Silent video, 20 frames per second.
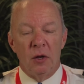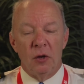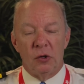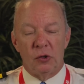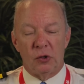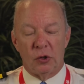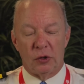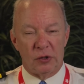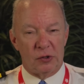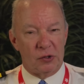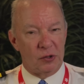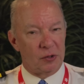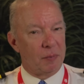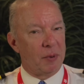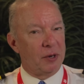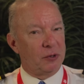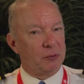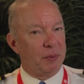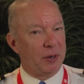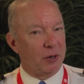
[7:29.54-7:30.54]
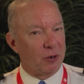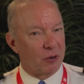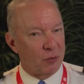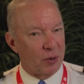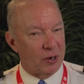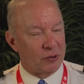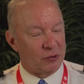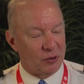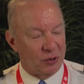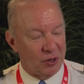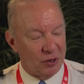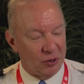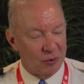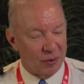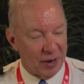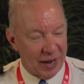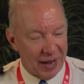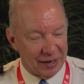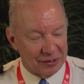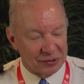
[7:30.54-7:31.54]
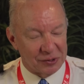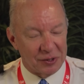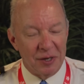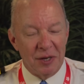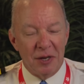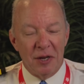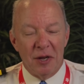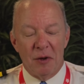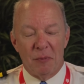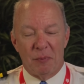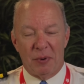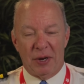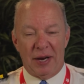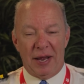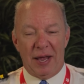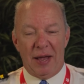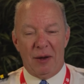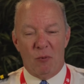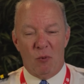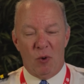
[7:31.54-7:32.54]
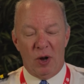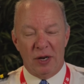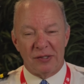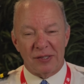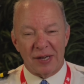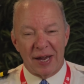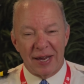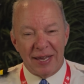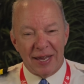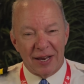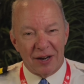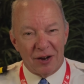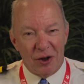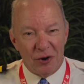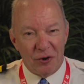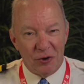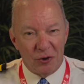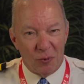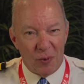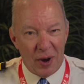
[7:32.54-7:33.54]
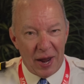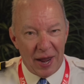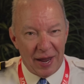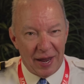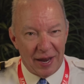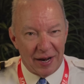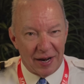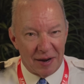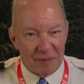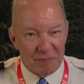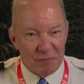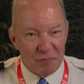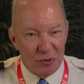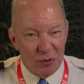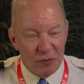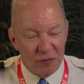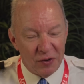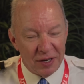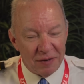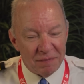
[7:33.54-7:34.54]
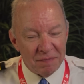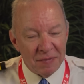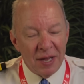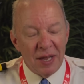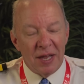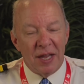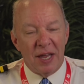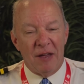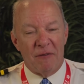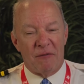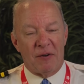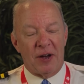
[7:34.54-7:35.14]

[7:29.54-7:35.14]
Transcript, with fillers: So this is a much bigger question than you asked. But once I get underway and I'm moving, if